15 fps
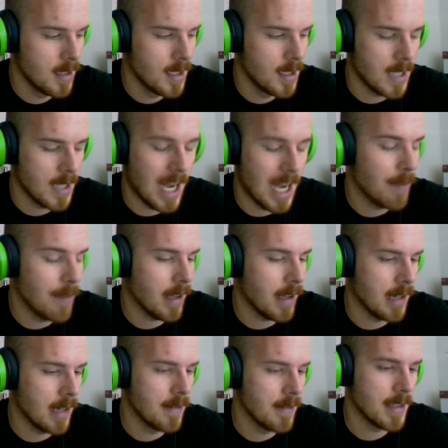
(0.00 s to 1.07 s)
timing
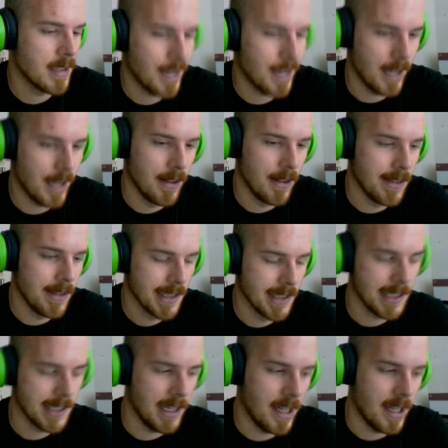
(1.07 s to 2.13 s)
skills
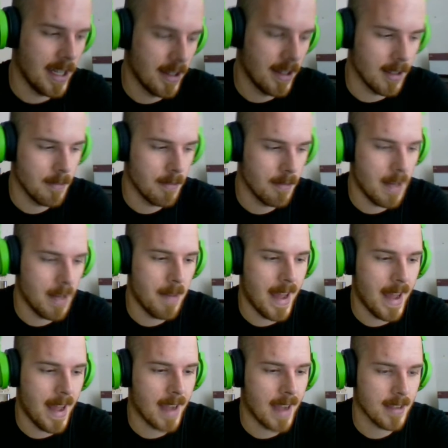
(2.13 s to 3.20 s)
and med
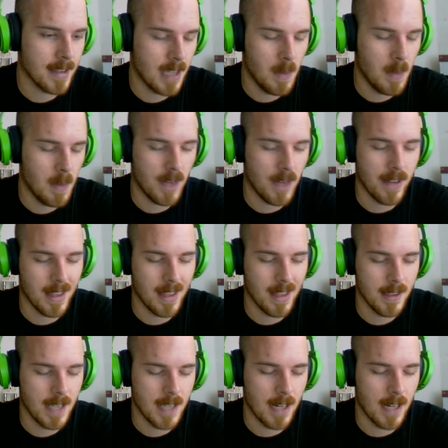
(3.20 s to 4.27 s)
packs and keeping everything
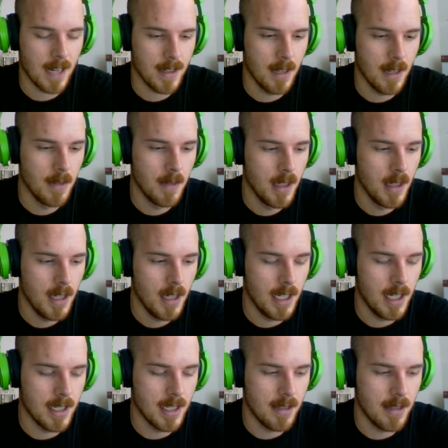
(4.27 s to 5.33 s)
stocked up and
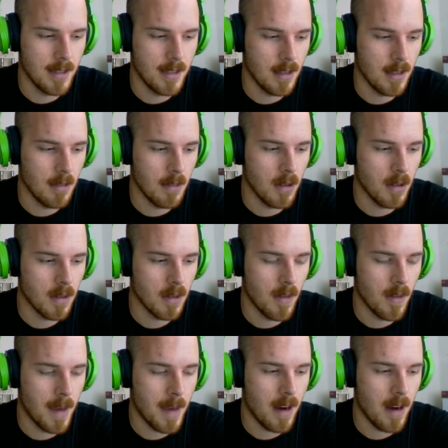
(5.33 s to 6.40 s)
just using the most
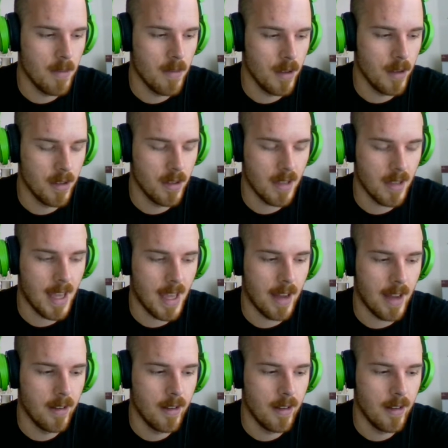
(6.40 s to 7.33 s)
overpowered build you can,